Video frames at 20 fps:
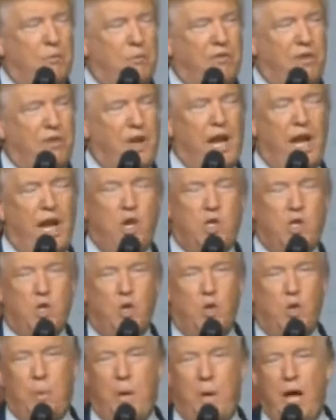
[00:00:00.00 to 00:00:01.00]

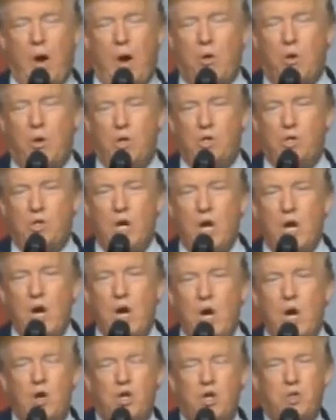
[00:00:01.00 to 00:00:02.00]
financial powers,
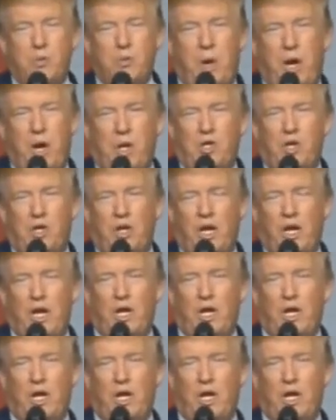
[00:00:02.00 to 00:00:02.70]
her special